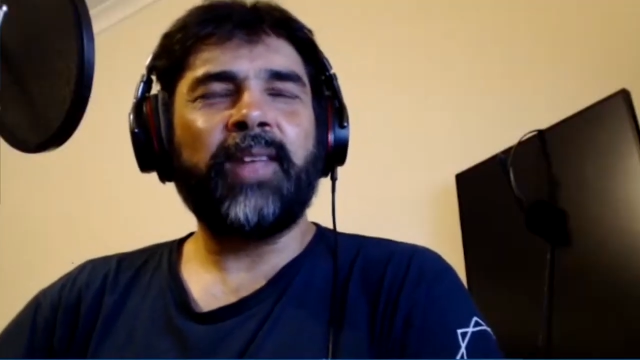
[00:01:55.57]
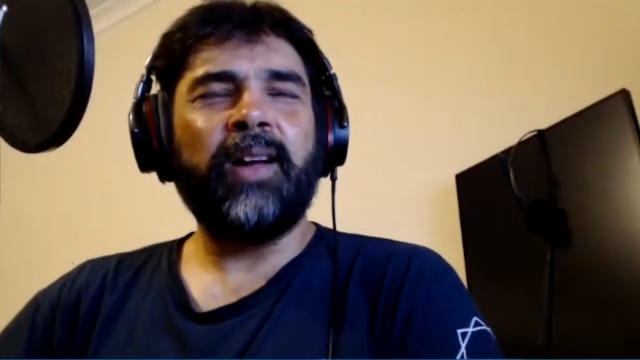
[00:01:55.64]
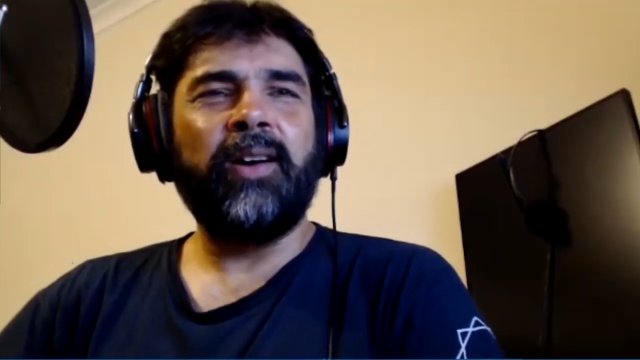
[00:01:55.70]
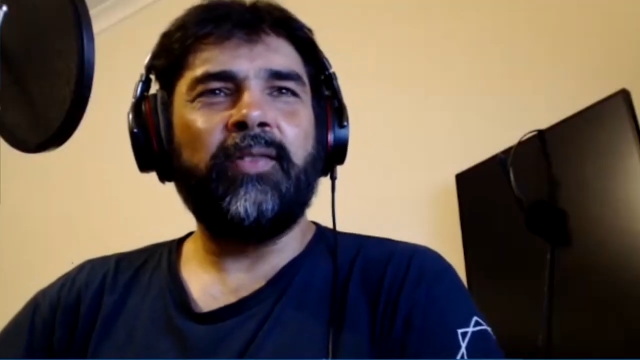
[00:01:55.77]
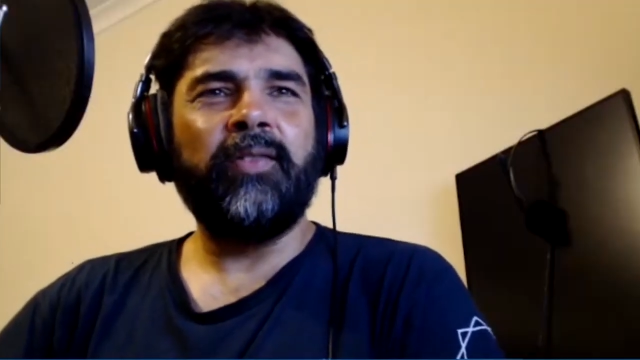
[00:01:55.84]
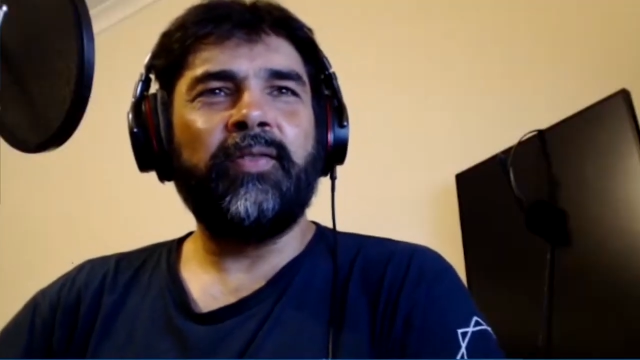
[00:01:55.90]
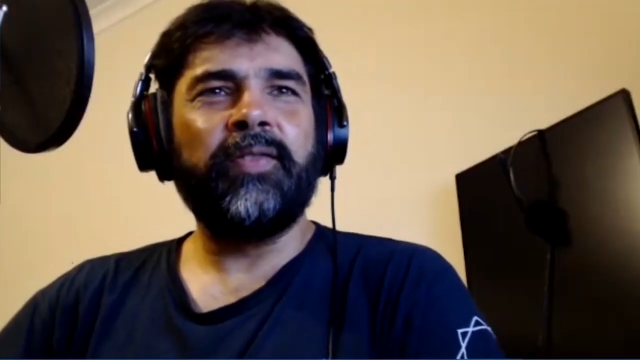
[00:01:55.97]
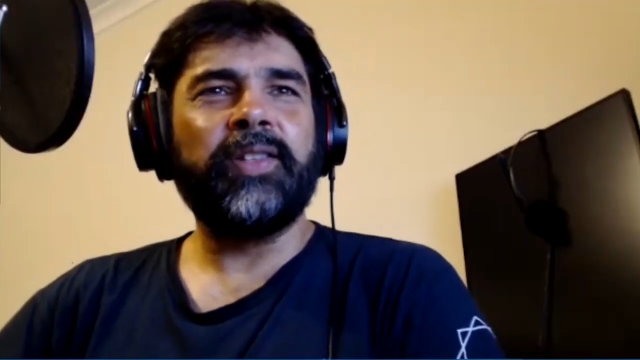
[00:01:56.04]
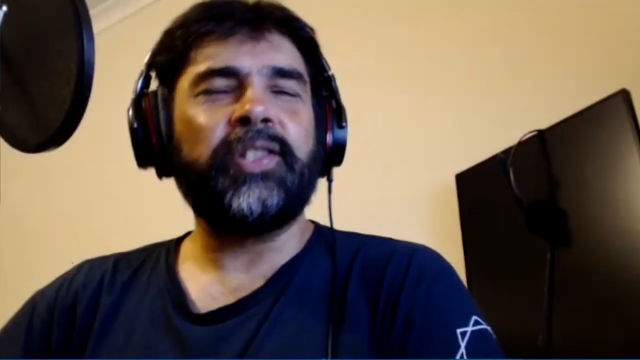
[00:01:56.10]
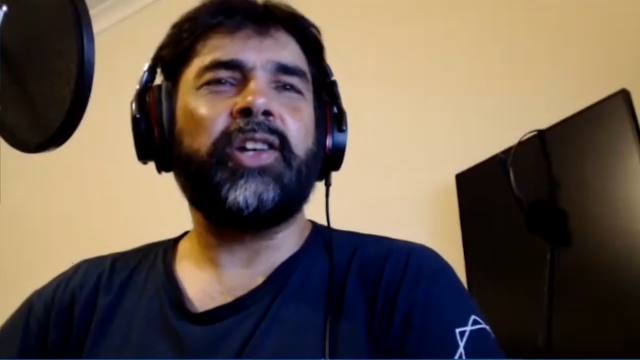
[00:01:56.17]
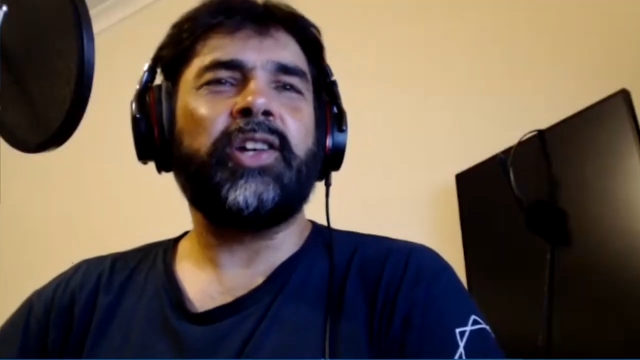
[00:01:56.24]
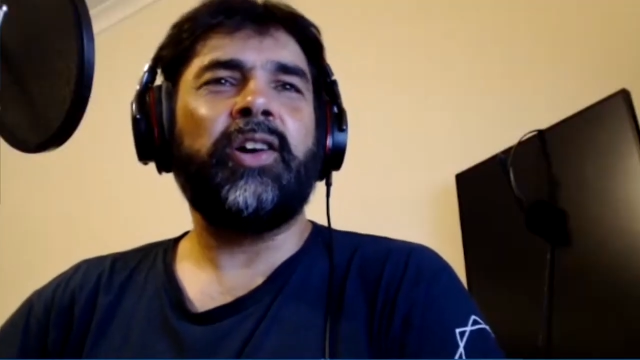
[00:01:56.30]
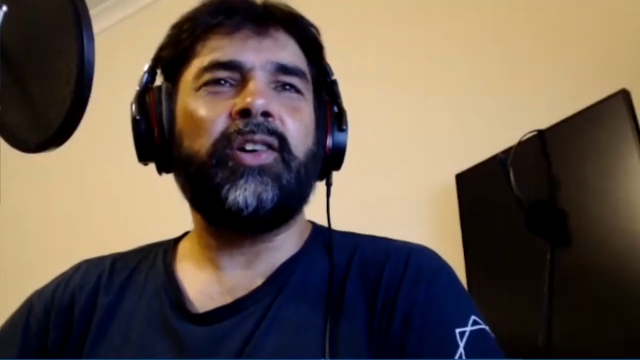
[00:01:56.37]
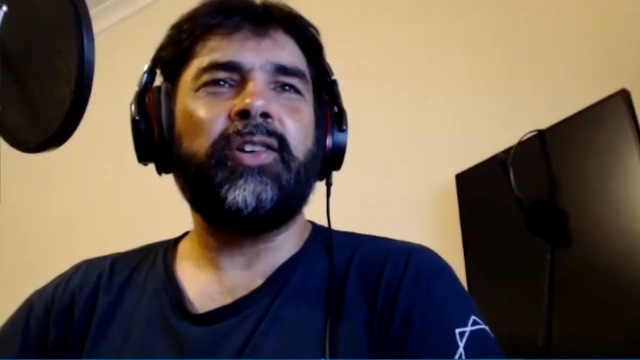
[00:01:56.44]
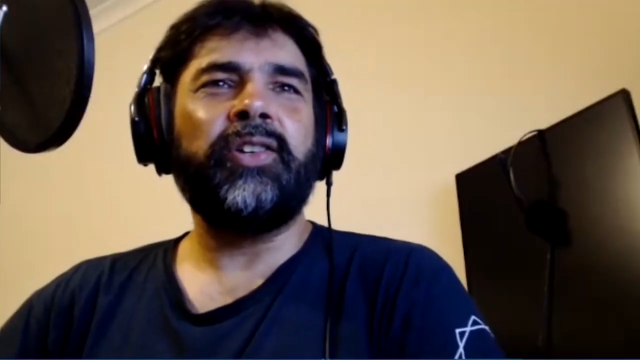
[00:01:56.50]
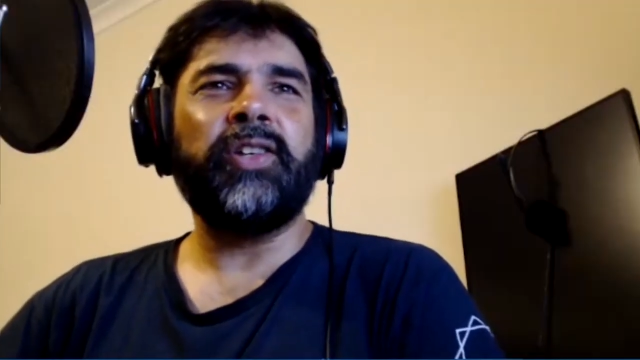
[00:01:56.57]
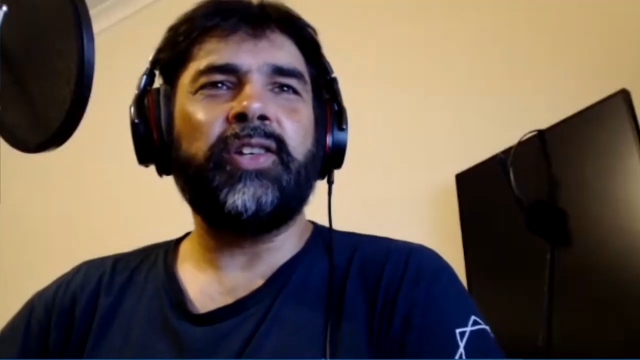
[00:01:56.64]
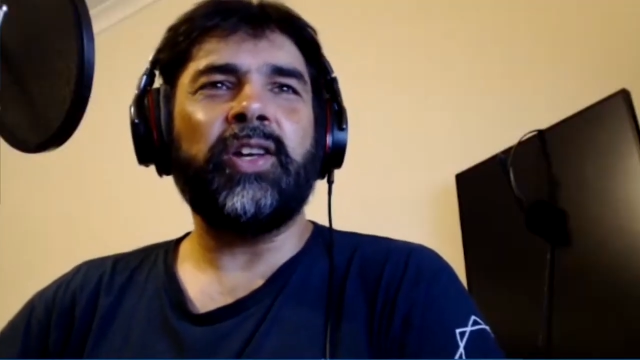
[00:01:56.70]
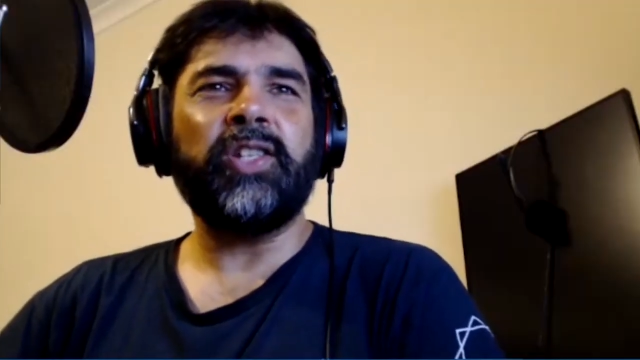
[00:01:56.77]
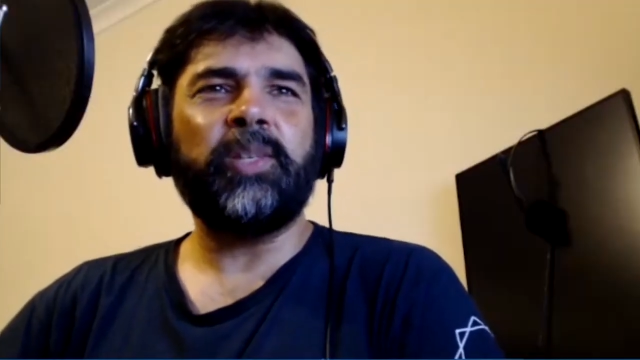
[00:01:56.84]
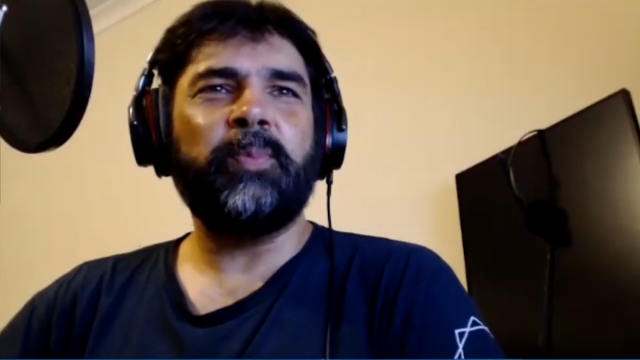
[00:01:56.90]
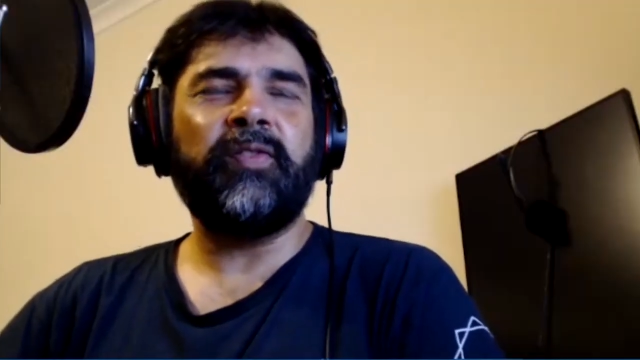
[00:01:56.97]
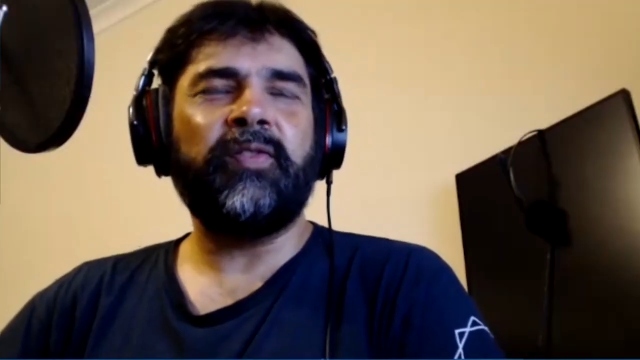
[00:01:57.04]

of the show just